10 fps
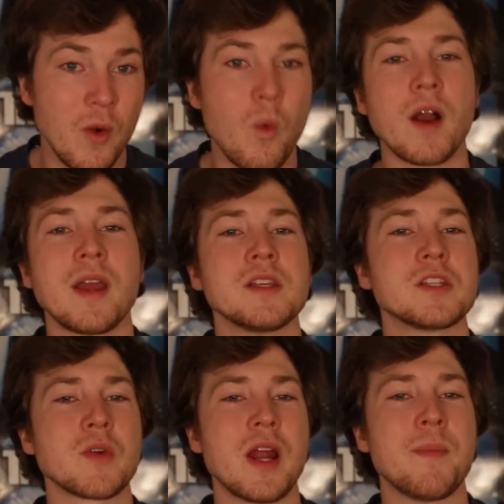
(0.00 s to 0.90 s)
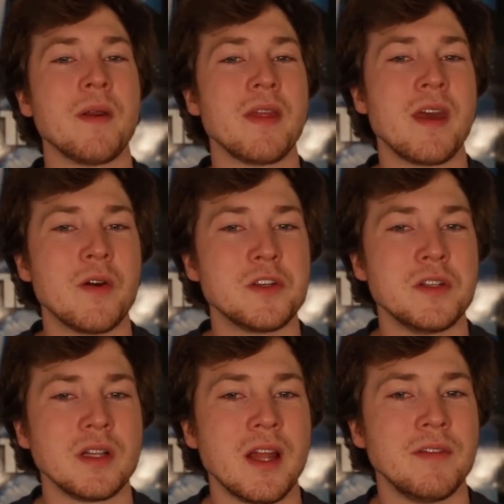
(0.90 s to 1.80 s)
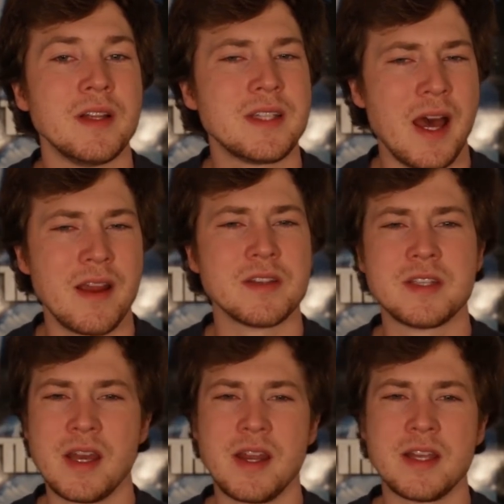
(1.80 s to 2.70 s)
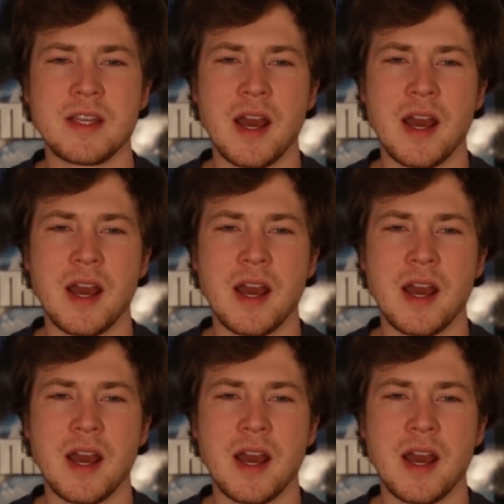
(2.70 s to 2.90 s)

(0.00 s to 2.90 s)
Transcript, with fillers: Walking straight up out of the ocean to level entire cities,